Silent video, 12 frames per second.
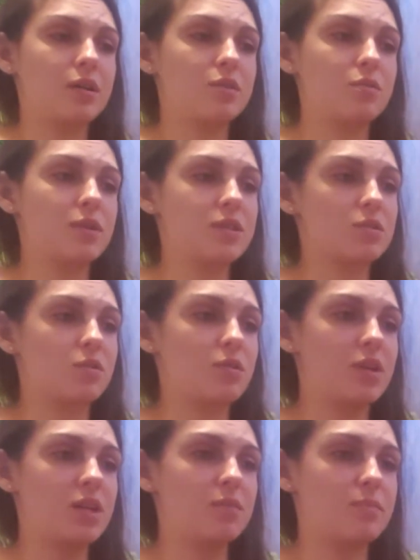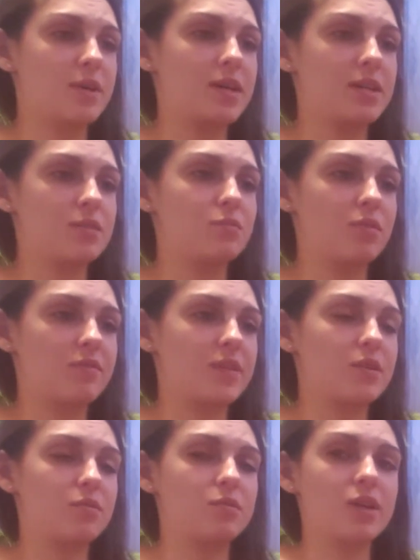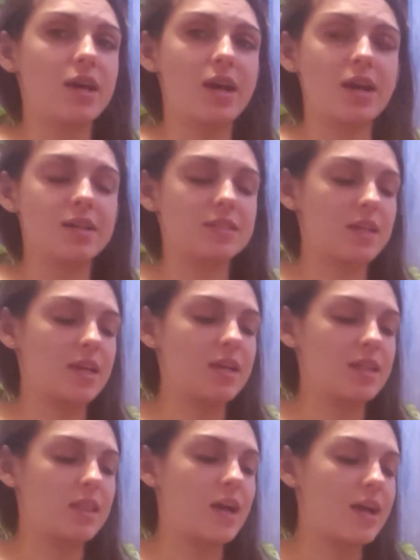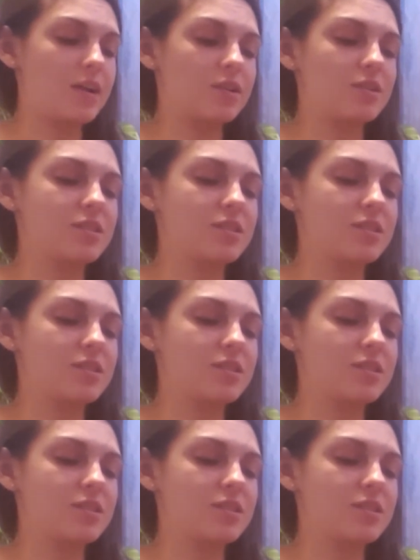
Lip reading: who has already been revealed as a liar,